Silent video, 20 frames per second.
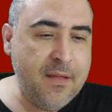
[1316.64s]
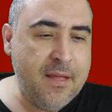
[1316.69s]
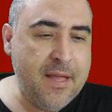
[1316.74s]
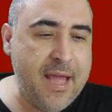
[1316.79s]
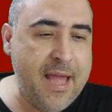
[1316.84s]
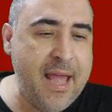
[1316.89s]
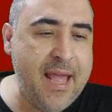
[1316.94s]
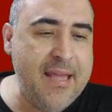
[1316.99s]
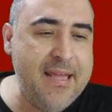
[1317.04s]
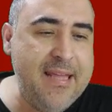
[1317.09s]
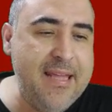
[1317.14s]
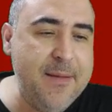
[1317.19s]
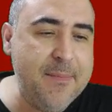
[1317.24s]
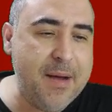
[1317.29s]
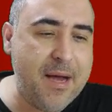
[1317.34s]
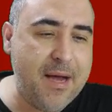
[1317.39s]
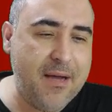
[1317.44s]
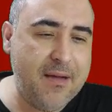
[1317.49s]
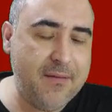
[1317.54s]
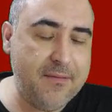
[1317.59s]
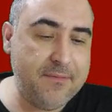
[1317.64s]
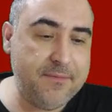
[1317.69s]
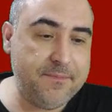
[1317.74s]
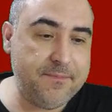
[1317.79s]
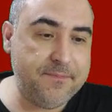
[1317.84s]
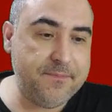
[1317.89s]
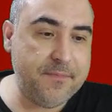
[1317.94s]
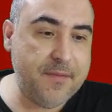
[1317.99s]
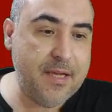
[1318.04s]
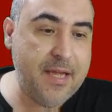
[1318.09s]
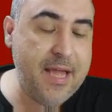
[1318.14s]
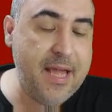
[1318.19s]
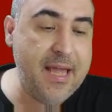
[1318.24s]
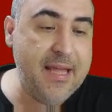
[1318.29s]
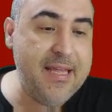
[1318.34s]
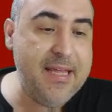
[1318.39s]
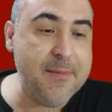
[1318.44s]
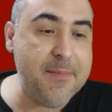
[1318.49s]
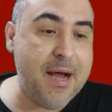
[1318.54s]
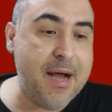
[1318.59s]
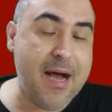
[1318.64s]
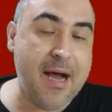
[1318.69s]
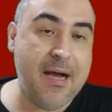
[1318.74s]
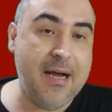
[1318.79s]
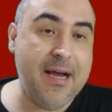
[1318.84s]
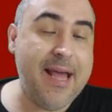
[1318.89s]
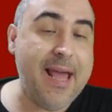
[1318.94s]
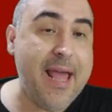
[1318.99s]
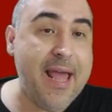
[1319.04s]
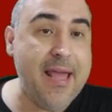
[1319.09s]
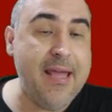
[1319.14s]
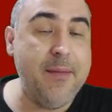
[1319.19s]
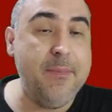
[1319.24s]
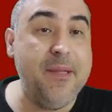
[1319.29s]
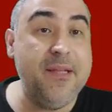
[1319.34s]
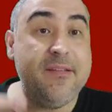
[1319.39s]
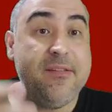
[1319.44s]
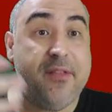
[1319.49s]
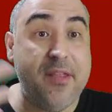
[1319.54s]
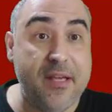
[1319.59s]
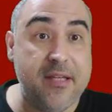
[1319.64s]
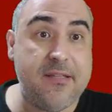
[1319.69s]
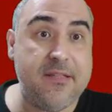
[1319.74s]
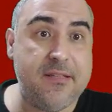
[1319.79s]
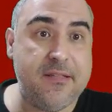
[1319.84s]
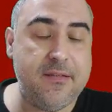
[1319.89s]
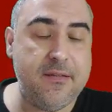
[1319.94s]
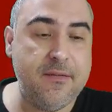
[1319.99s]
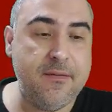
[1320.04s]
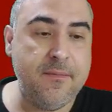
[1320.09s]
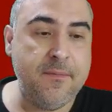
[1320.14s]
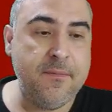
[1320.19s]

Hey Hima. Hey Hima a. Hey means this.